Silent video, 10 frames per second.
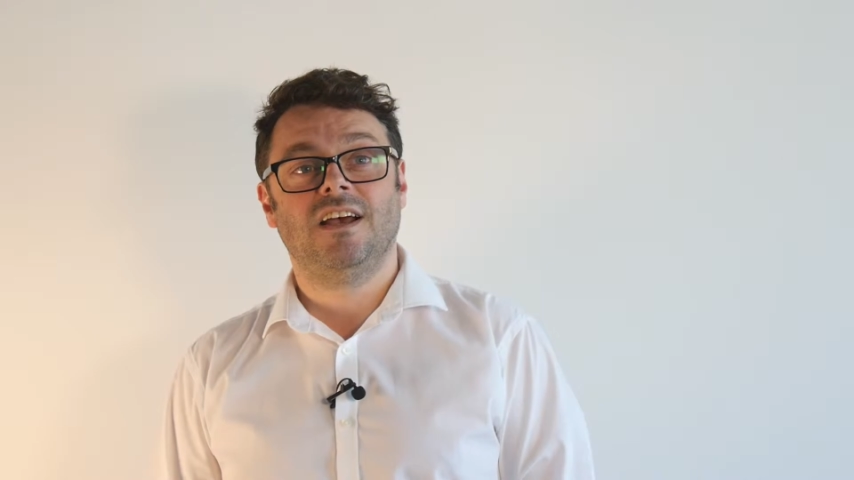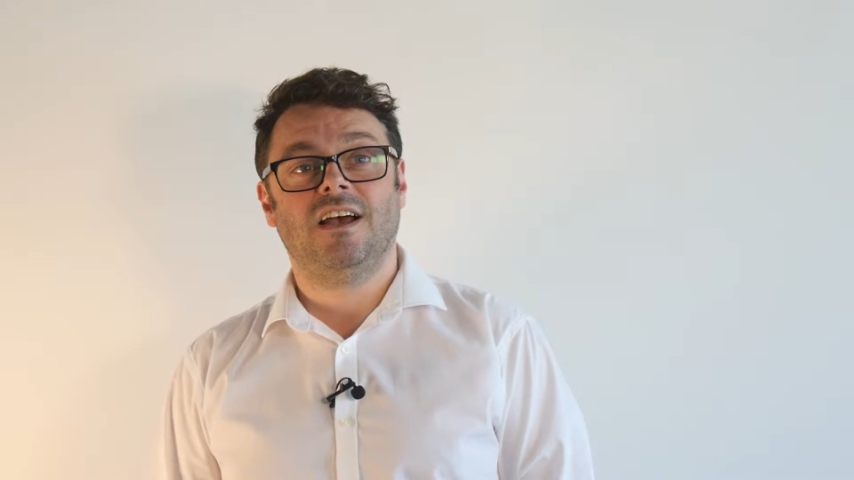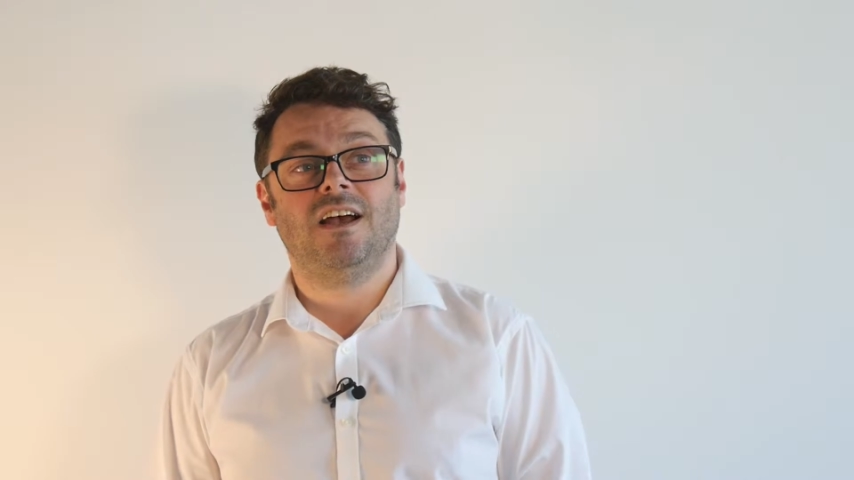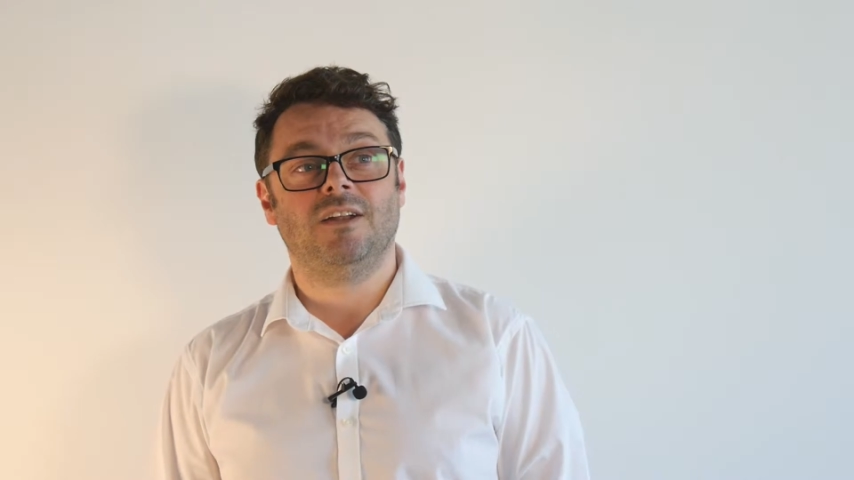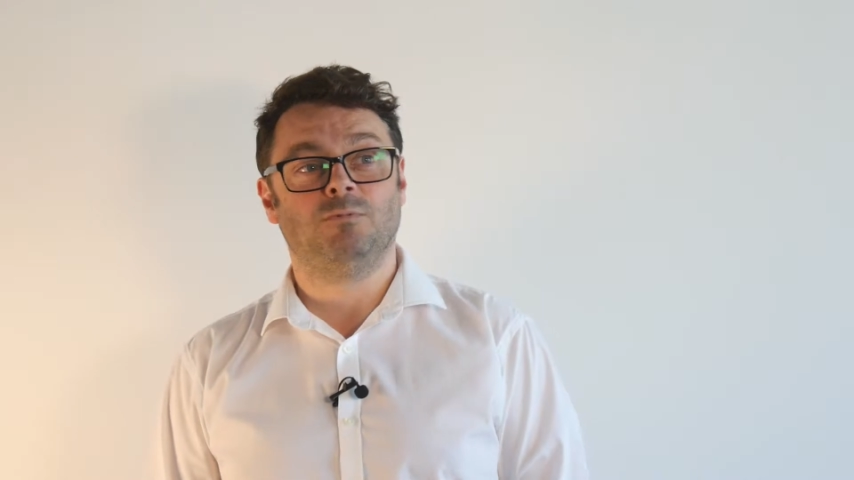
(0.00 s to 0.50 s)

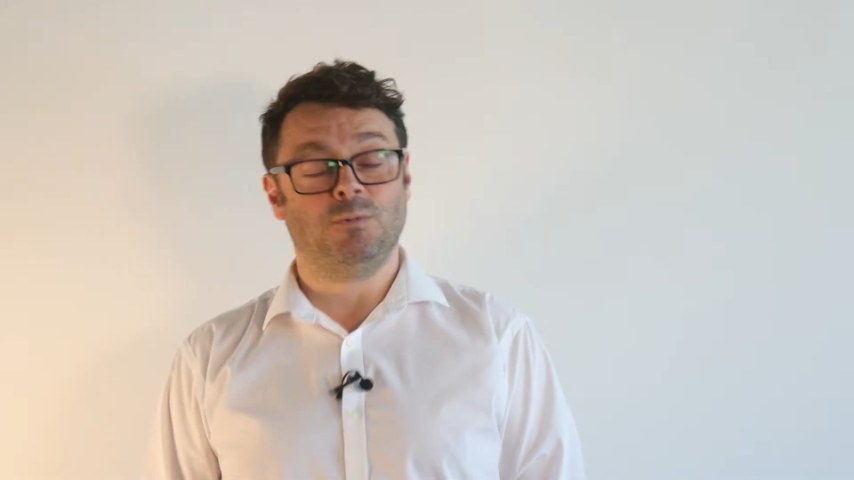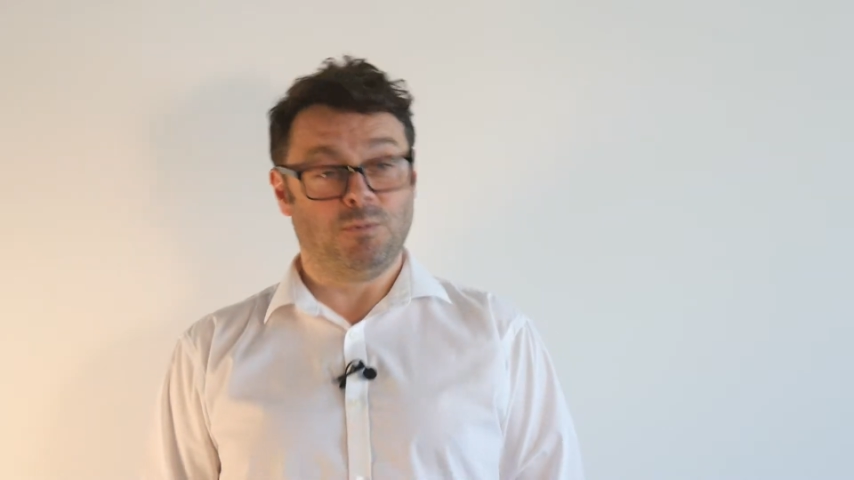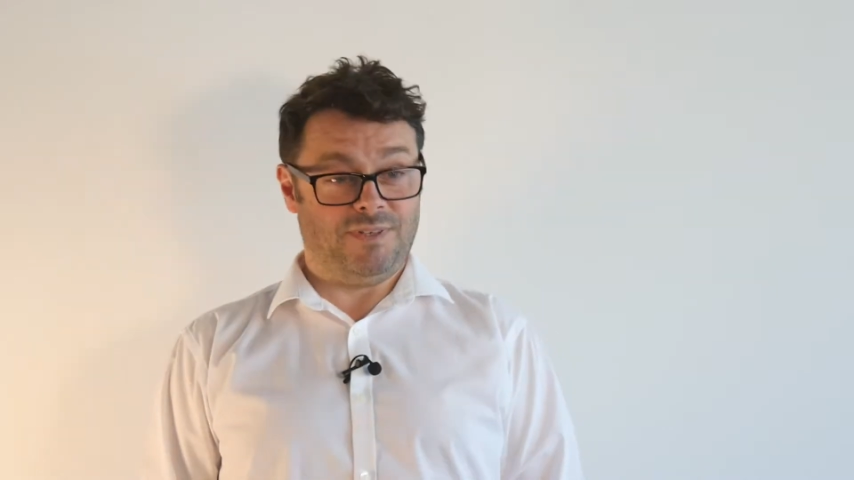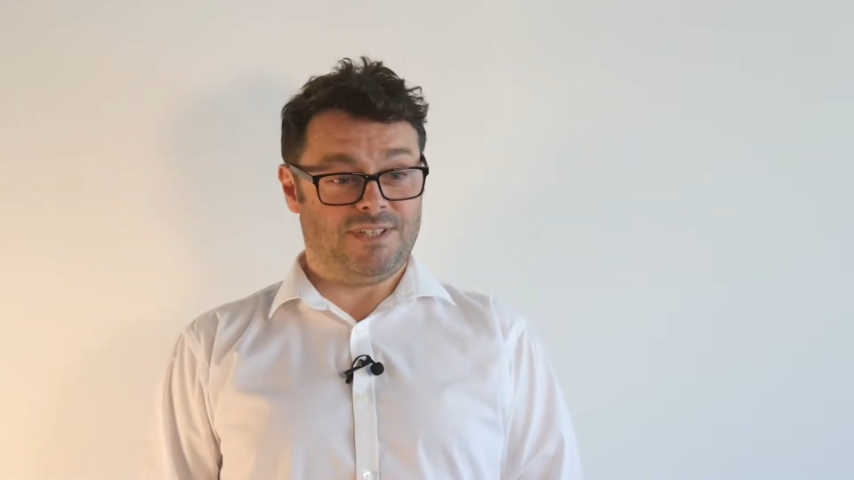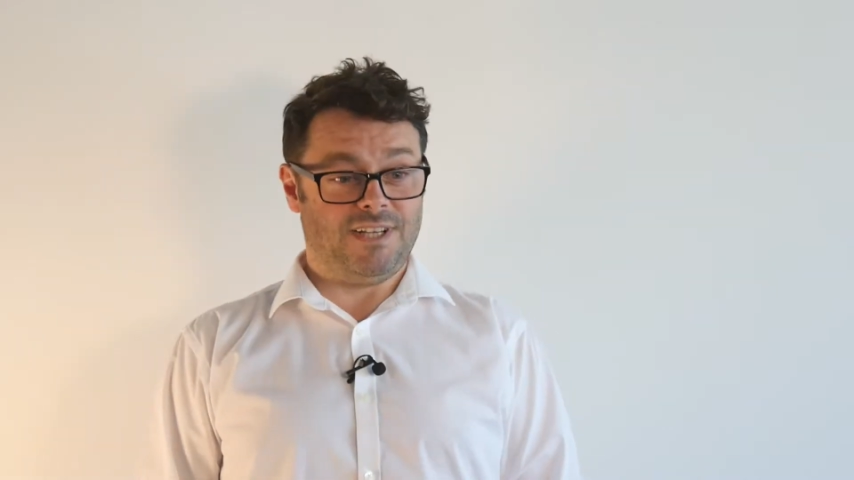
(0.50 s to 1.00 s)
and we will
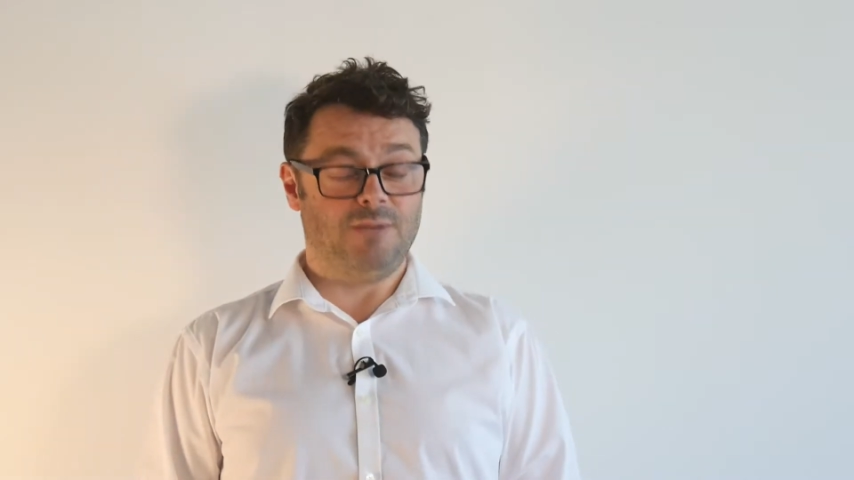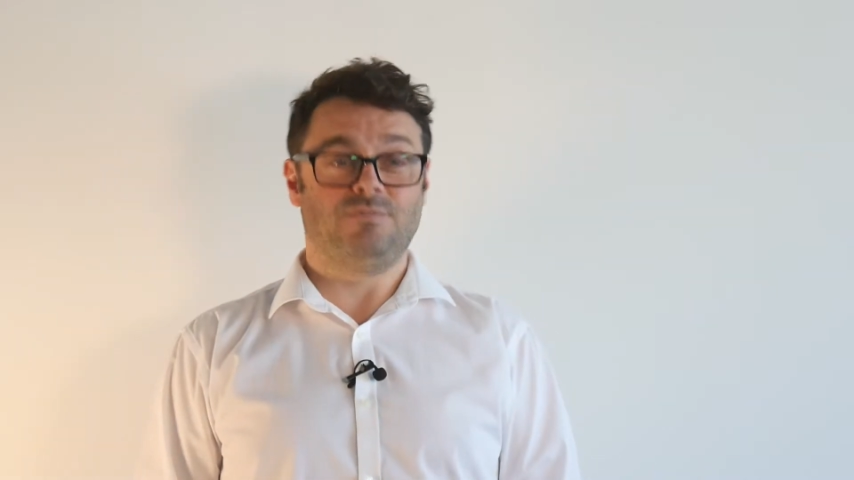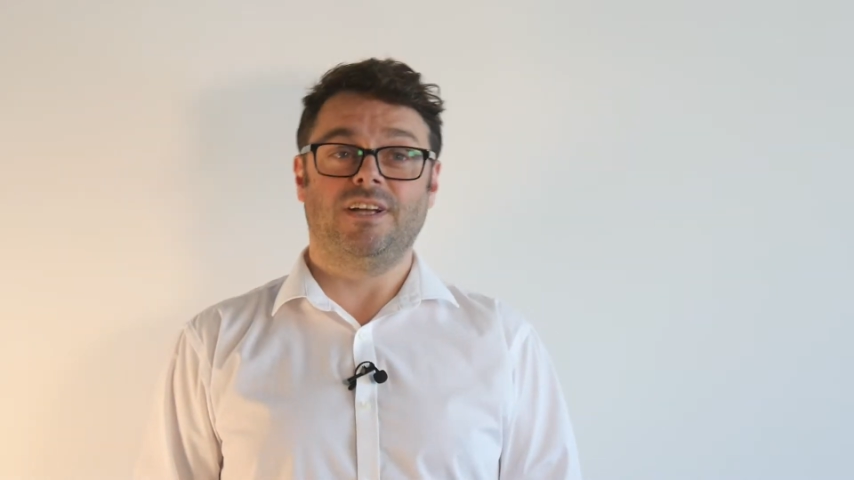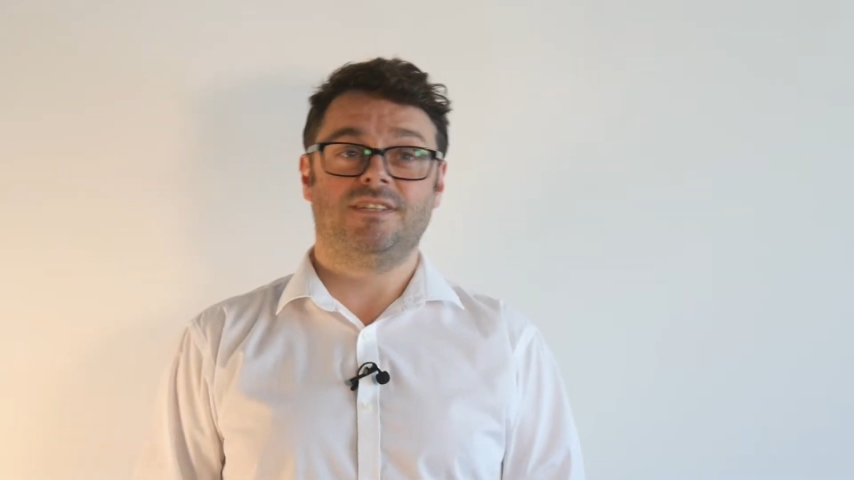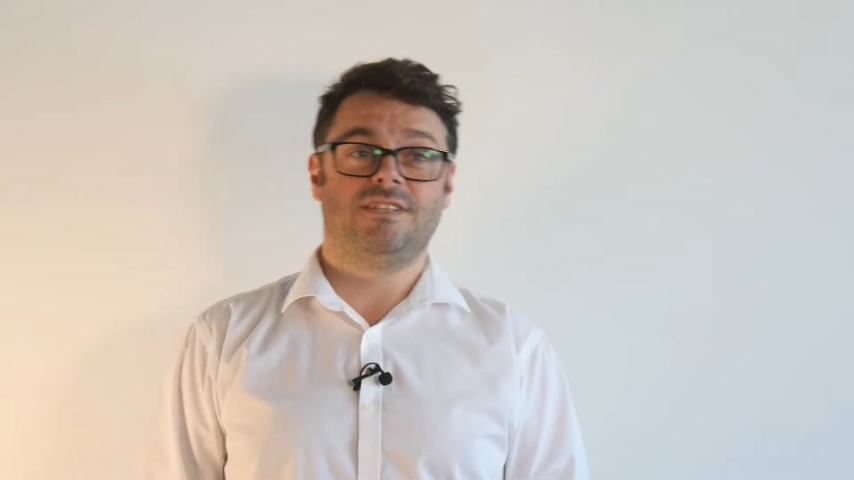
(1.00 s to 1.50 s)
be
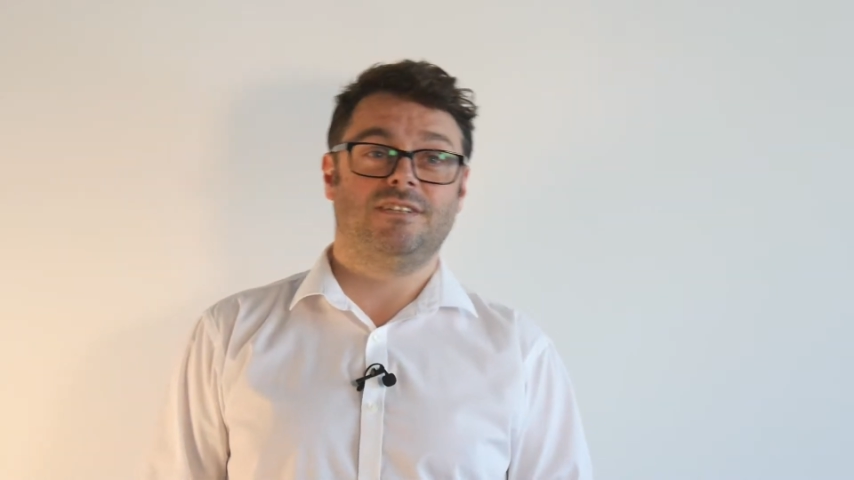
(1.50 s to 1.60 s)
celebrating